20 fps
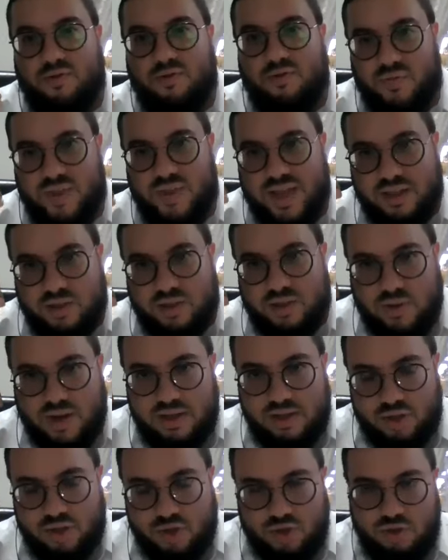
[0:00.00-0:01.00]
and that's why
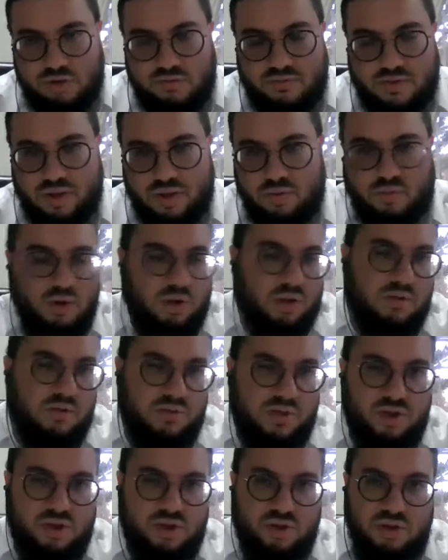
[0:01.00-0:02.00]
teshuva, the world of
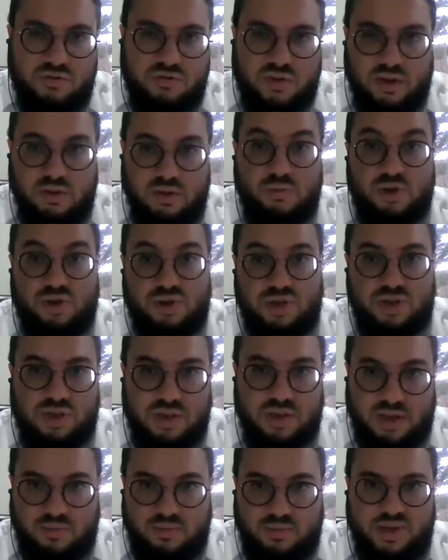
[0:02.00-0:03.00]
teshuva, which is
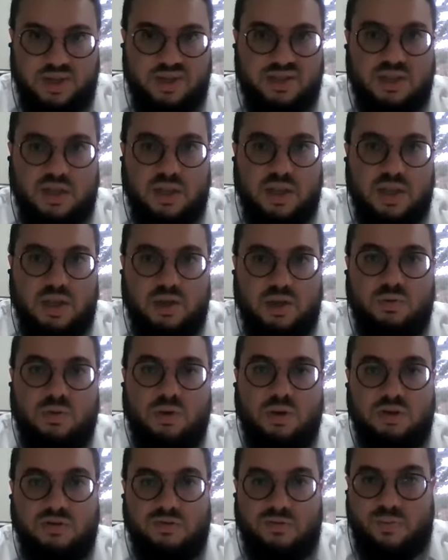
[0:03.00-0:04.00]
Kabbalistically the
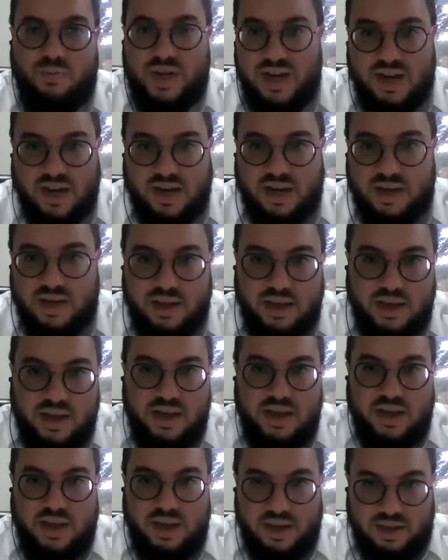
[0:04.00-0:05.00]
world of Bina,
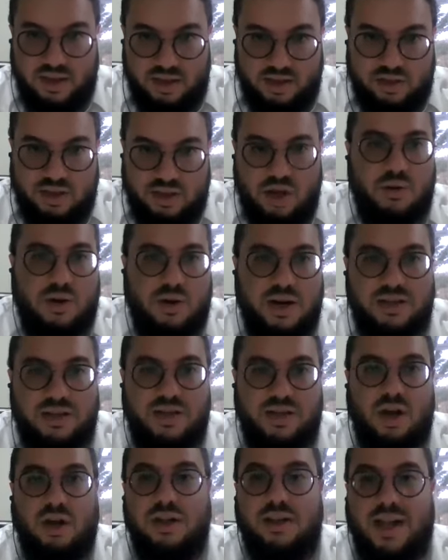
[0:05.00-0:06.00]
in the Zohar is
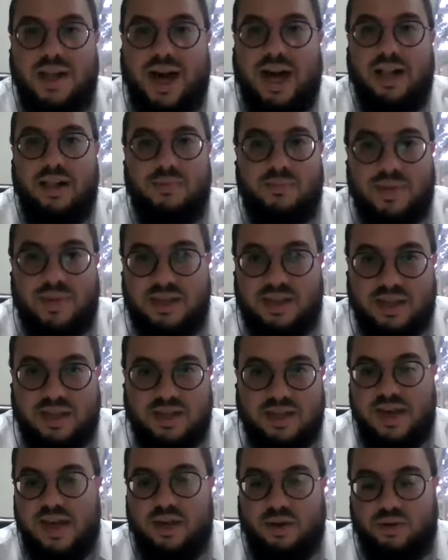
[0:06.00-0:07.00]
called Alma
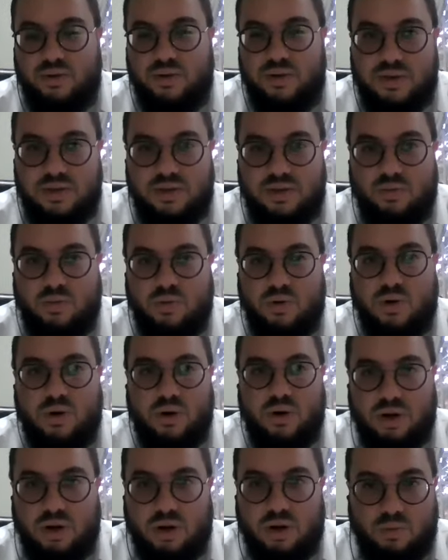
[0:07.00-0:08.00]
Decheu. It's the
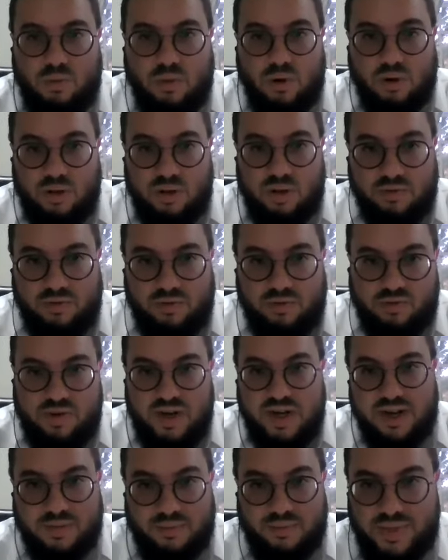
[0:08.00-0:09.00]
word world of
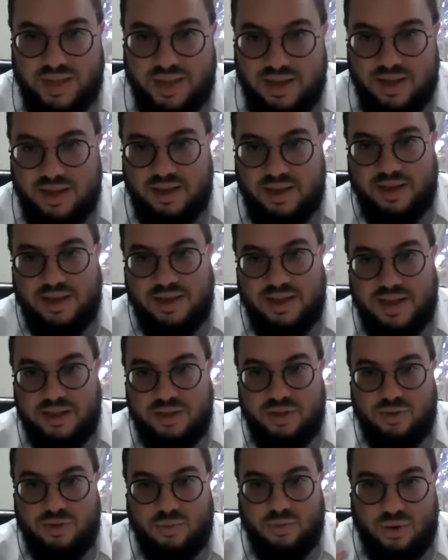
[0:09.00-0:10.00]
freedom. And
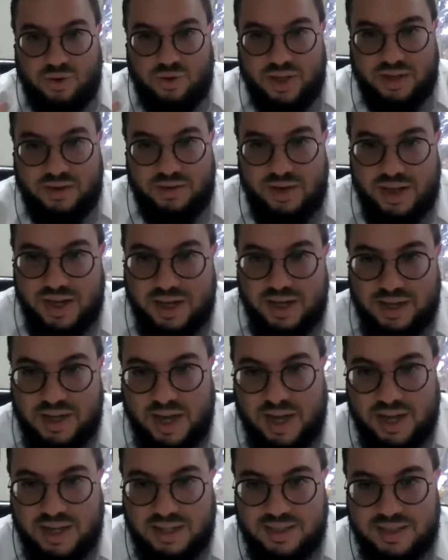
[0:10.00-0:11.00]
that's the world that, that
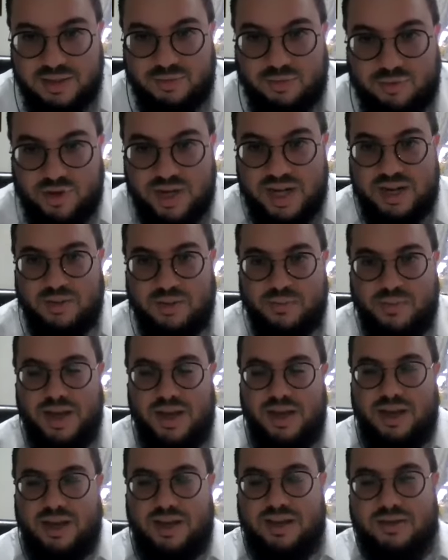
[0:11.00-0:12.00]
causes freedom.
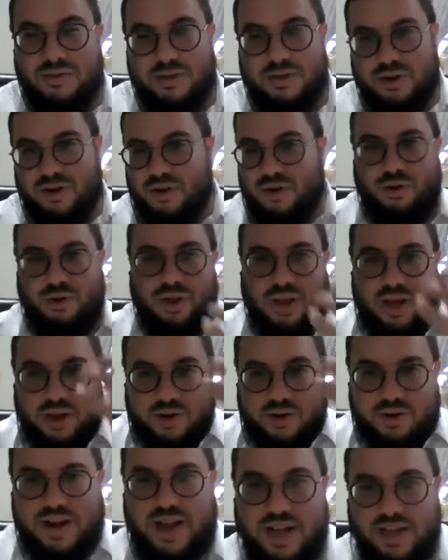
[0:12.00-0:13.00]
You're no
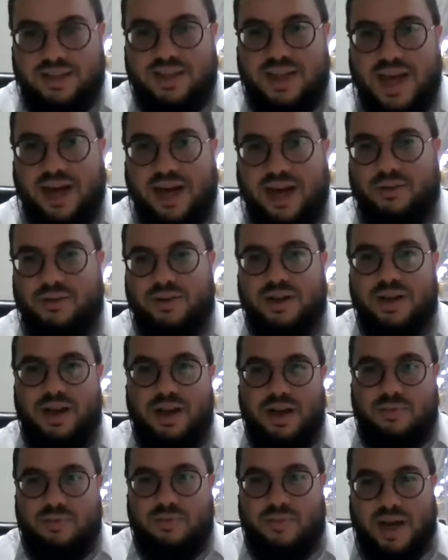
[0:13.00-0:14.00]
longer held down
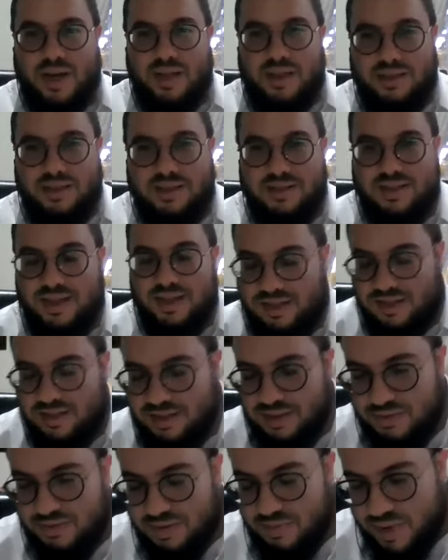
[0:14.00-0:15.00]
by the sins
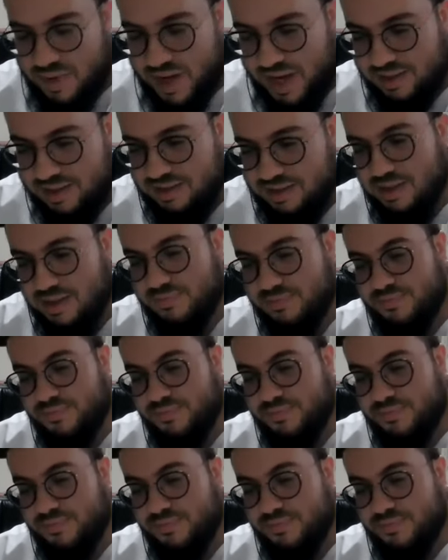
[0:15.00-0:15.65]
of the past.